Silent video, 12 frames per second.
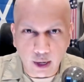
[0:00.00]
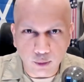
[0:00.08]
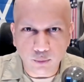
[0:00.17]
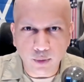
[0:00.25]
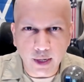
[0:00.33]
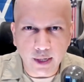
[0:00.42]

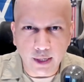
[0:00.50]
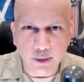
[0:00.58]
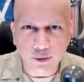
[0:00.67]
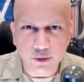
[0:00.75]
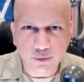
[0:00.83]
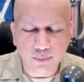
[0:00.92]
outright and to
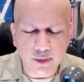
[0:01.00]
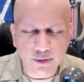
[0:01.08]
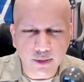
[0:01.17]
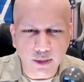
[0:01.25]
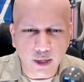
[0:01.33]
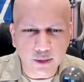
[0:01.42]
dismiss
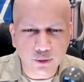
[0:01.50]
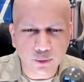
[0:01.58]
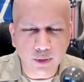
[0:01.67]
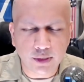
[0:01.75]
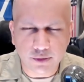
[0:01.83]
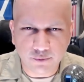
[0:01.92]
the
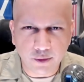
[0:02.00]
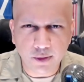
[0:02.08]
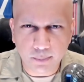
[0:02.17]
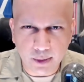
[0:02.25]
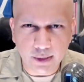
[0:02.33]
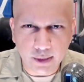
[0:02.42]
lawsuit is a very
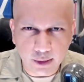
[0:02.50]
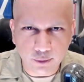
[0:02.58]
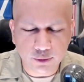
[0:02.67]
big deal.